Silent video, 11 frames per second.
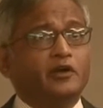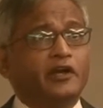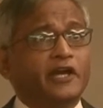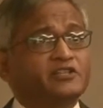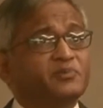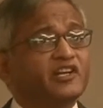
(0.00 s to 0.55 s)

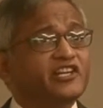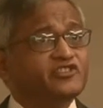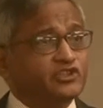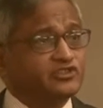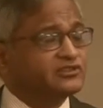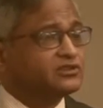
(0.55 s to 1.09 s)

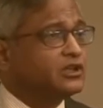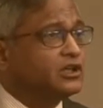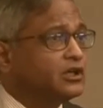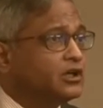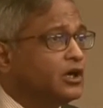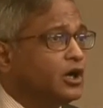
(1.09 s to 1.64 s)
expenditures
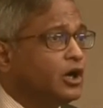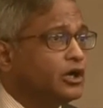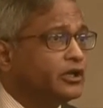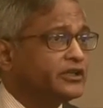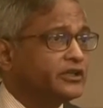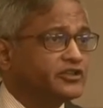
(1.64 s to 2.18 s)
uh,
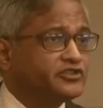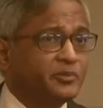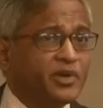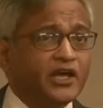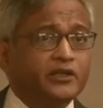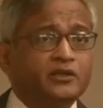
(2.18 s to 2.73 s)
on
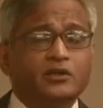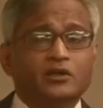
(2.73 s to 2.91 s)
Japan,